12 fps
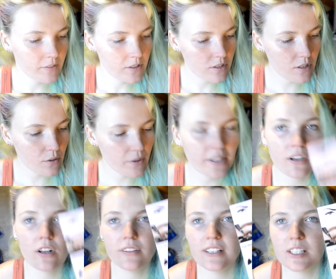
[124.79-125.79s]
So in
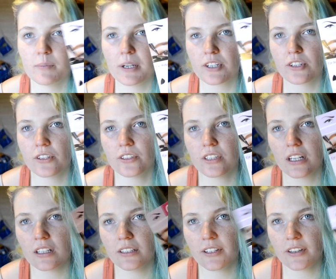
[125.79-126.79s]
all these pictures, it
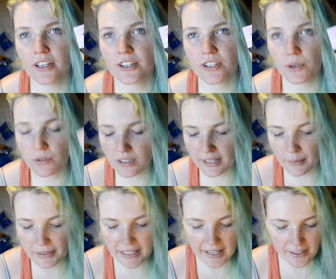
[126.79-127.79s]
clearly shows
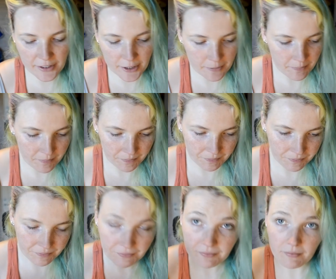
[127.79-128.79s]
liquid liner.
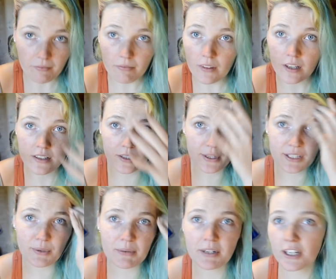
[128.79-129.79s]
So that's
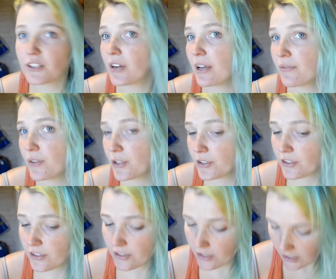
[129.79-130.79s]
what I'm going to try first.
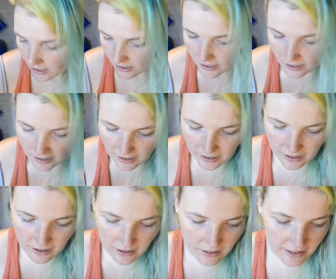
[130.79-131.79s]

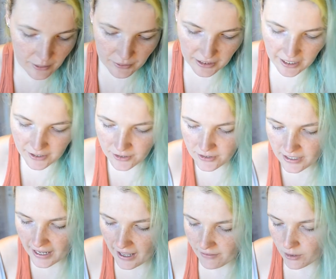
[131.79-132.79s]
Uh, liquid liners,
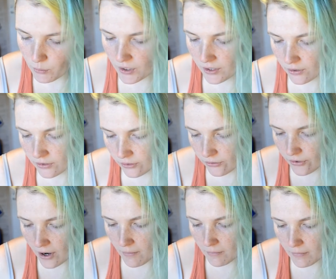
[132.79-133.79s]
I have the ones
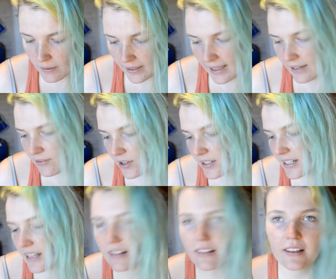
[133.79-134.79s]
from Kat Von
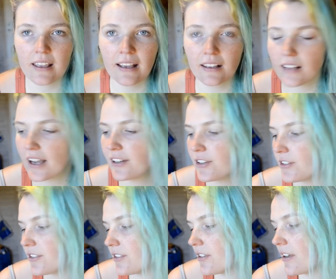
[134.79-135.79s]
D, the ink liners,
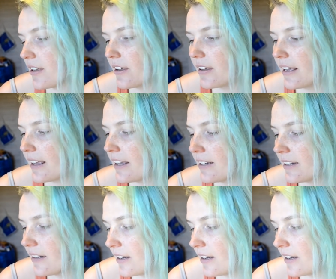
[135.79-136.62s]
in